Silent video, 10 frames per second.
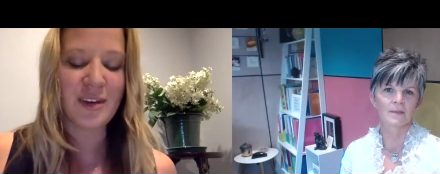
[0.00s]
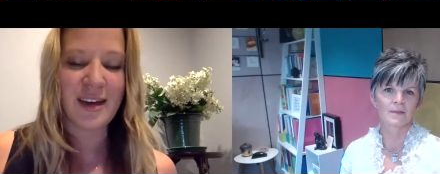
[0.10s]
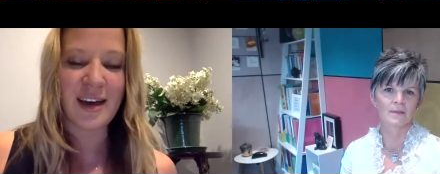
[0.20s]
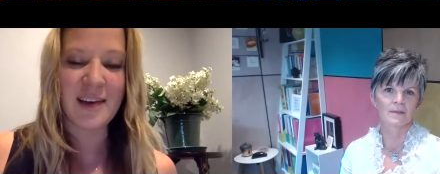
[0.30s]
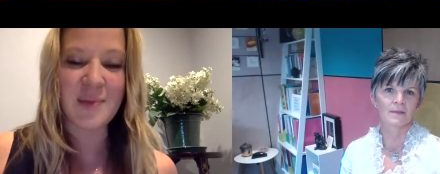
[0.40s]

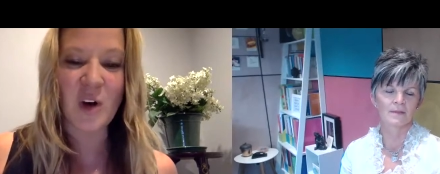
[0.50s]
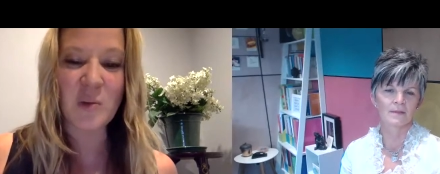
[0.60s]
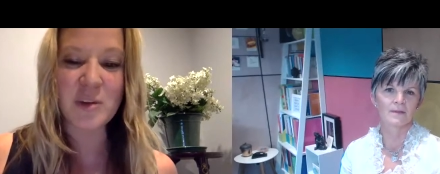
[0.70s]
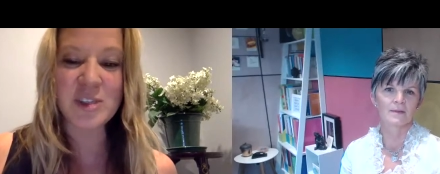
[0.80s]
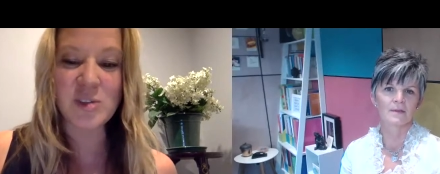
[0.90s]
Speaker 1: um,
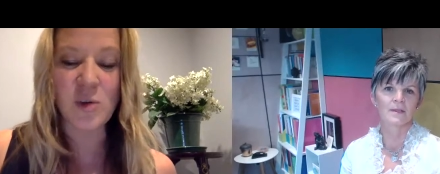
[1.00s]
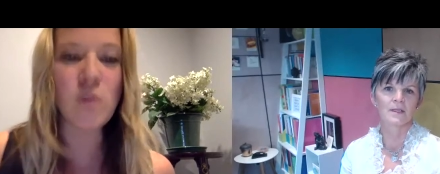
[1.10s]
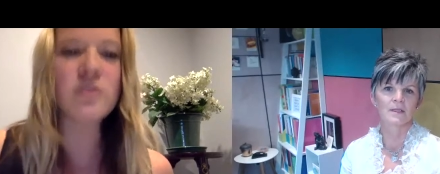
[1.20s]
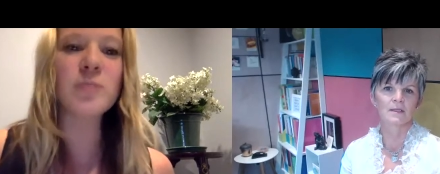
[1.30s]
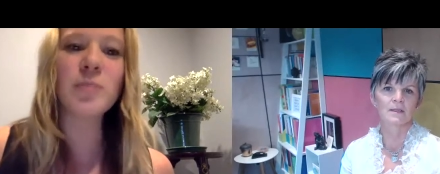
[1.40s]
almost
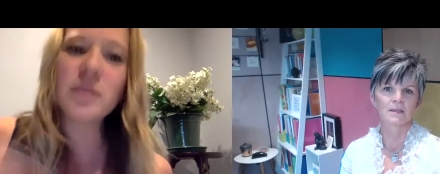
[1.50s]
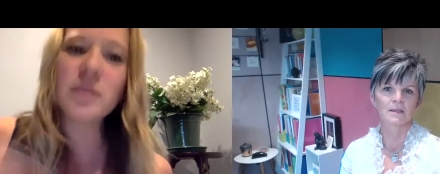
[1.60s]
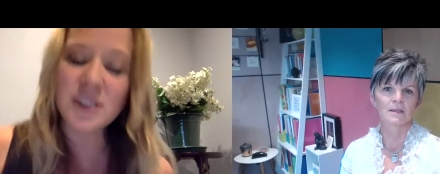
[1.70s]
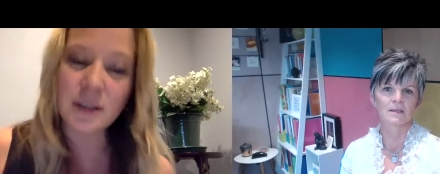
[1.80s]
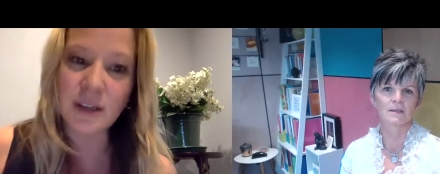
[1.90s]
over
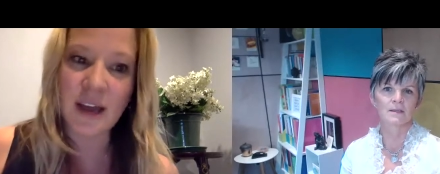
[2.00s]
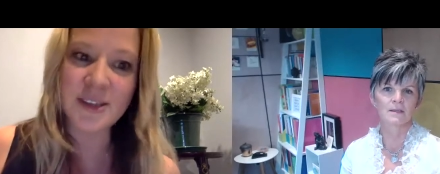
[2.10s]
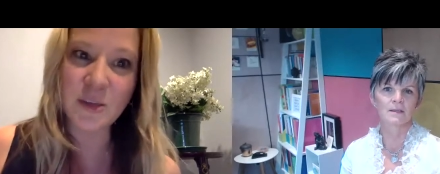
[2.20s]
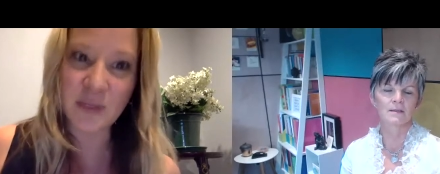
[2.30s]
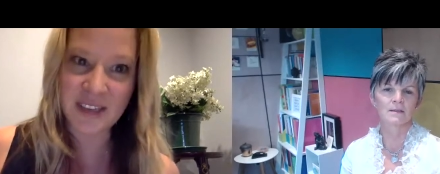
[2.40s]
personalize your
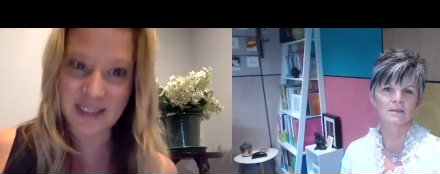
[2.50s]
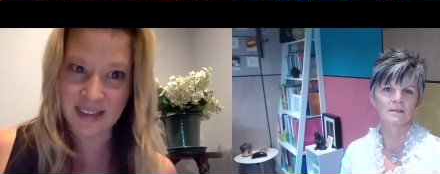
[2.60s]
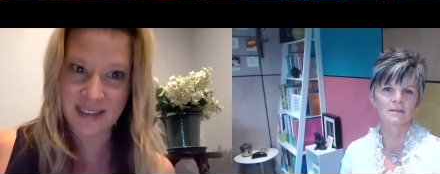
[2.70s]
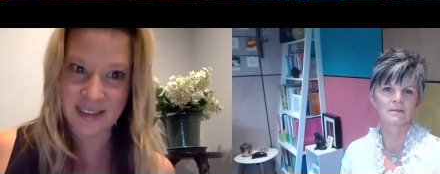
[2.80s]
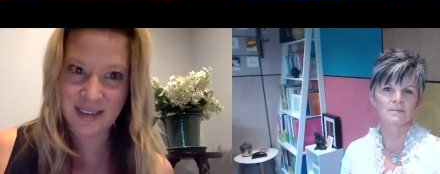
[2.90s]

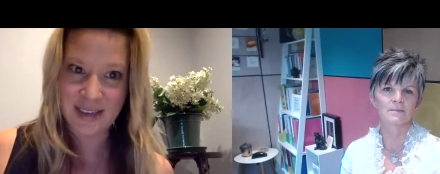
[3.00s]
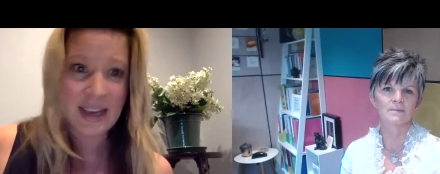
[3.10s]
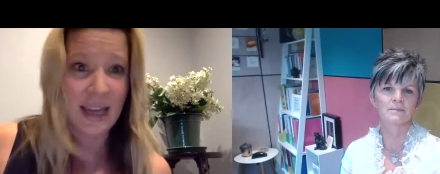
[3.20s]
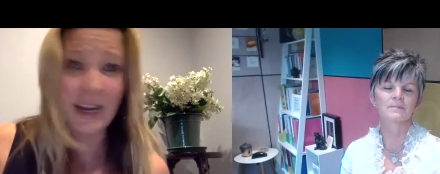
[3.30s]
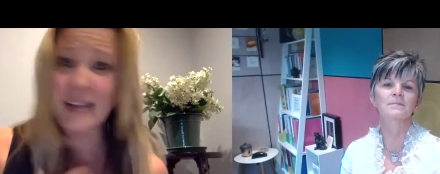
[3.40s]
business.
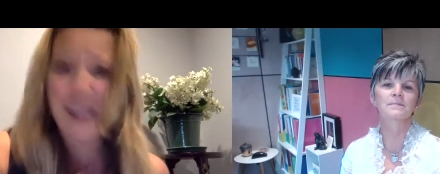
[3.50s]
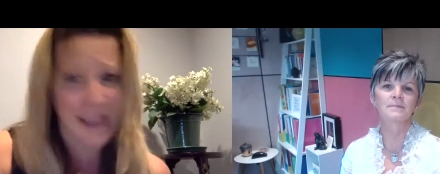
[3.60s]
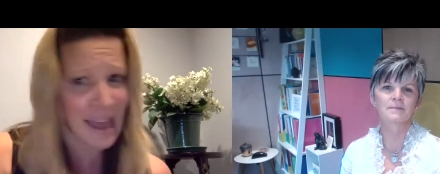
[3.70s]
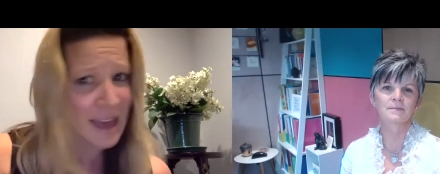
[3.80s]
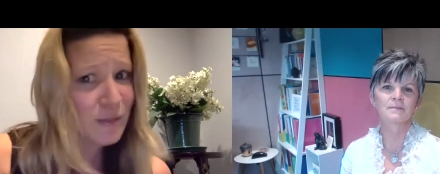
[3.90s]
And I take
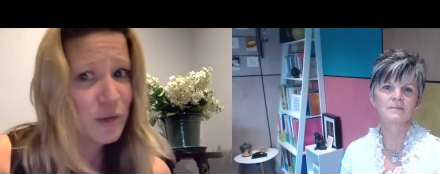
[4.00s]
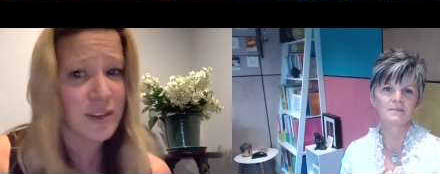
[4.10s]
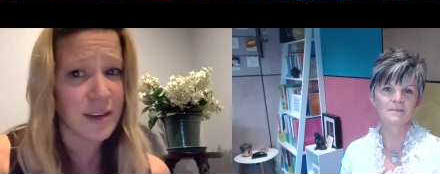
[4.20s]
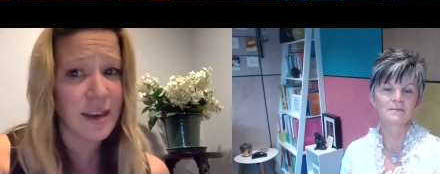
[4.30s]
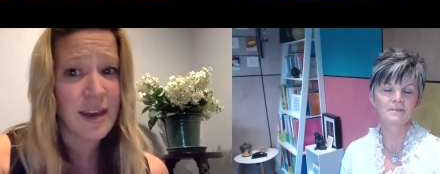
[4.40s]

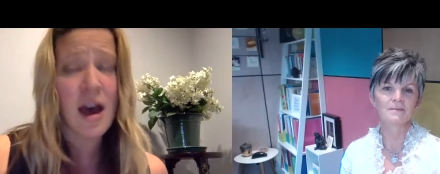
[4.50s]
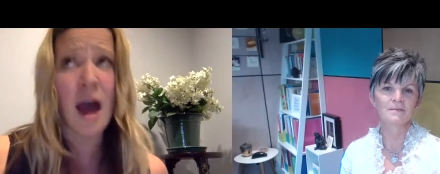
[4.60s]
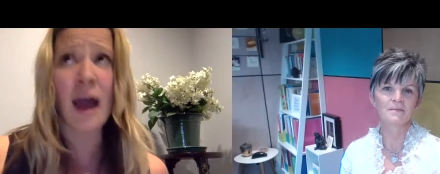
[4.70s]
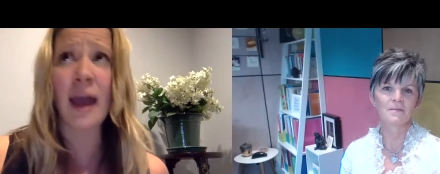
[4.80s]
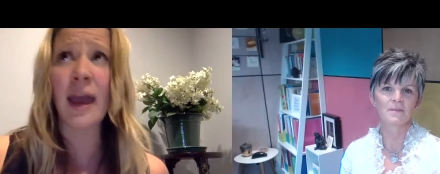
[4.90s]
everything.
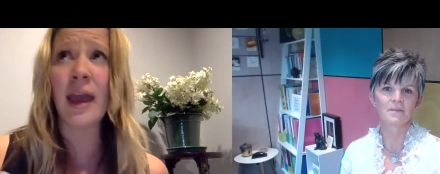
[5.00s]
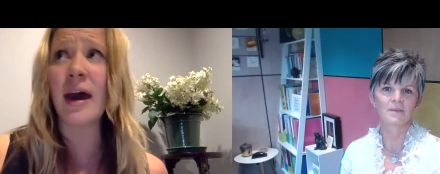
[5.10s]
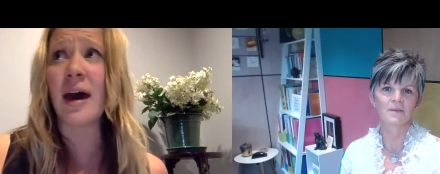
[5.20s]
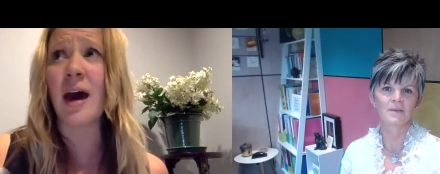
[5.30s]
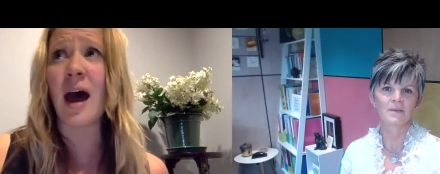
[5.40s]
I
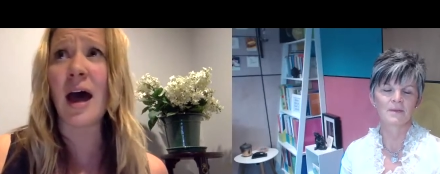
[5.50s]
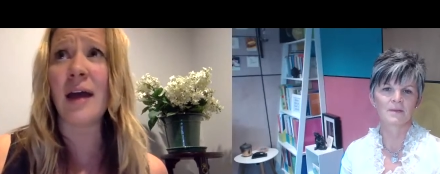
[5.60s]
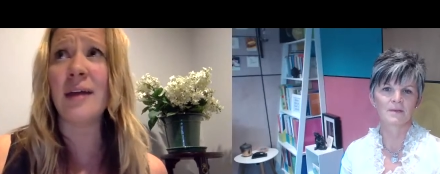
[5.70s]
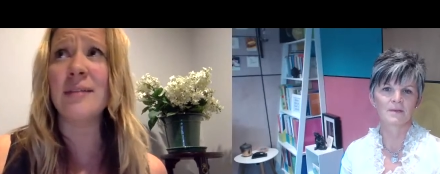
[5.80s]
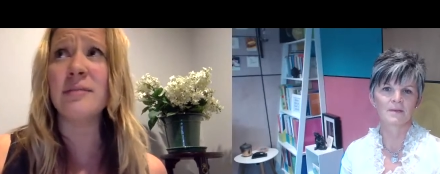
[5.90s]
I
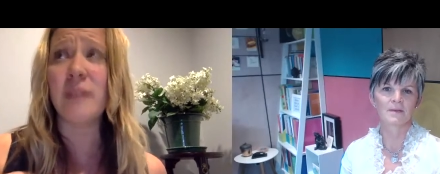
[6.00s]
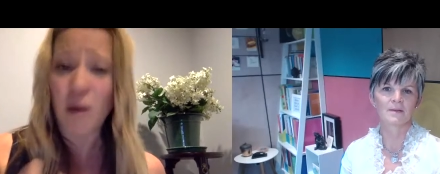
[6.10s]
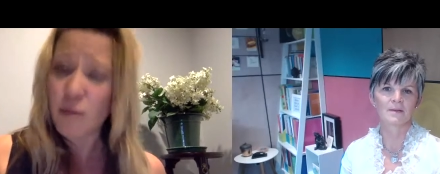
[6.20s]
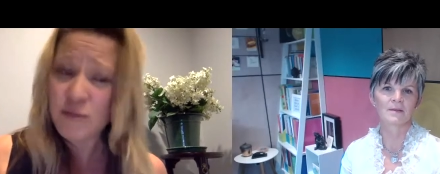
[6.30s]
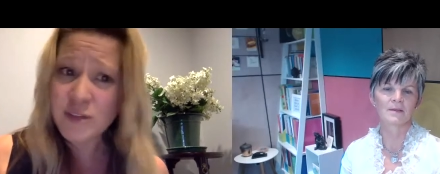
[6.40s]

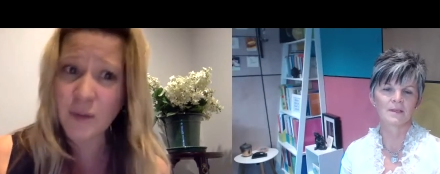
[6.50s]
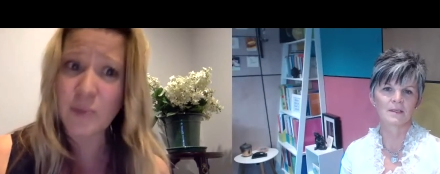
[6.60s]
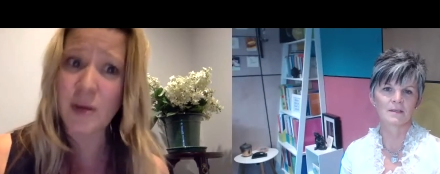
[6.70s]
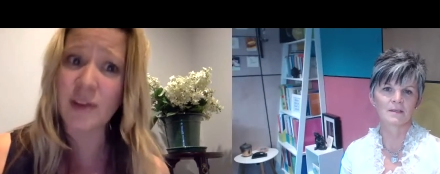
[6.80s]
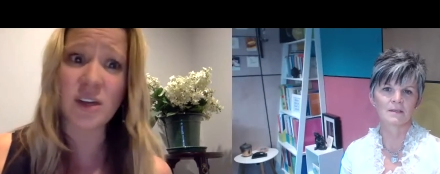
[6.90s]
love so
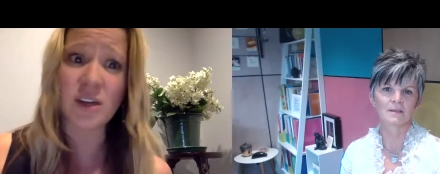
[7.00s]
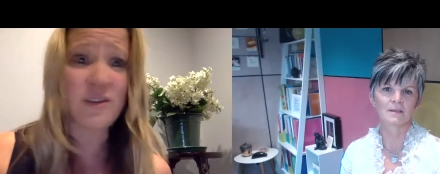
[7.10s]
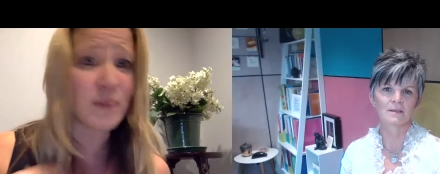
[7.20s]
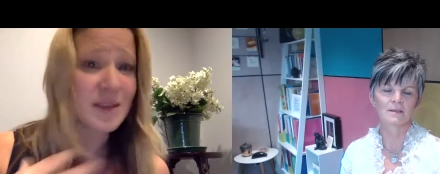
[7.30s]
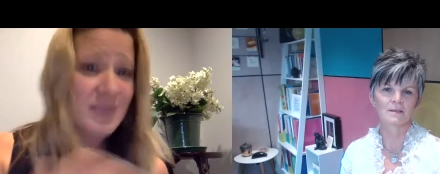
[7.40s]
much. I love
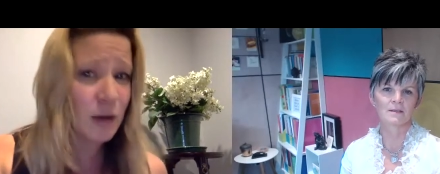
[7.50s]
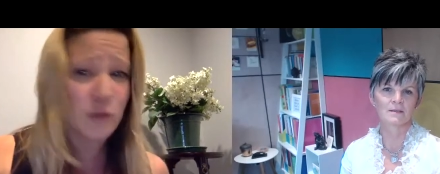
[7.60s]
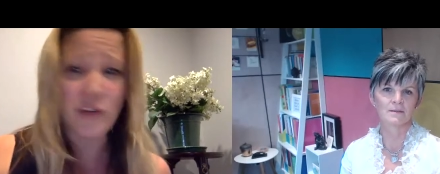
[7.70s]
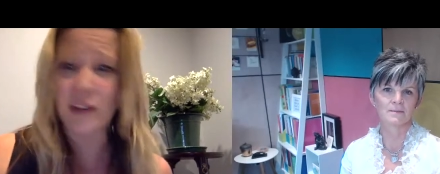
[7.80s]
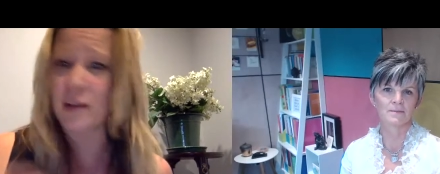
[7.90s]
myself. I
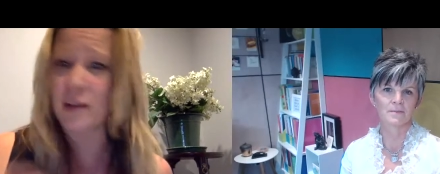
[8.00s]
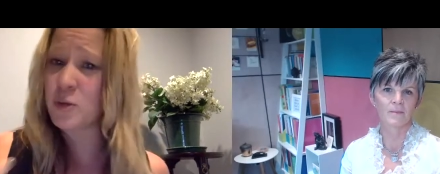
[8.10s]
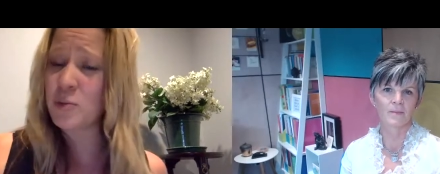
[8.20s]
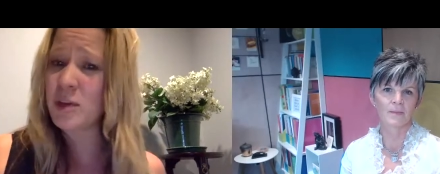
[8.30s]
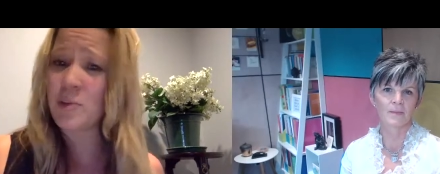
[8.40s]
love other
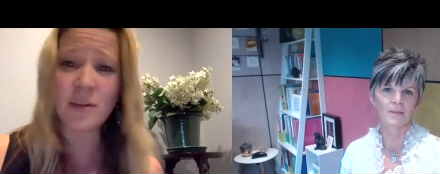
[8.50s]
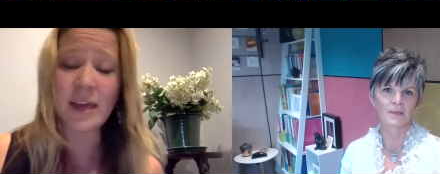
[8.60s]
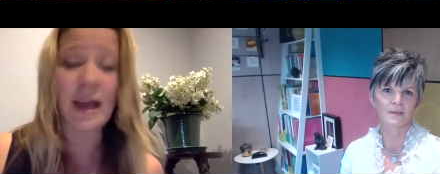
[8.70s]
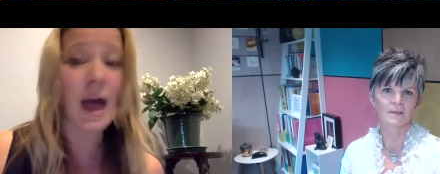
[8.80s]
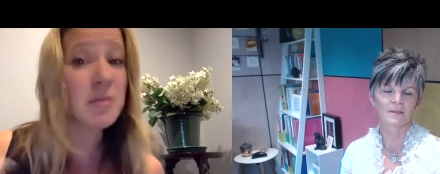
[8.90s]
people. Like, I'm a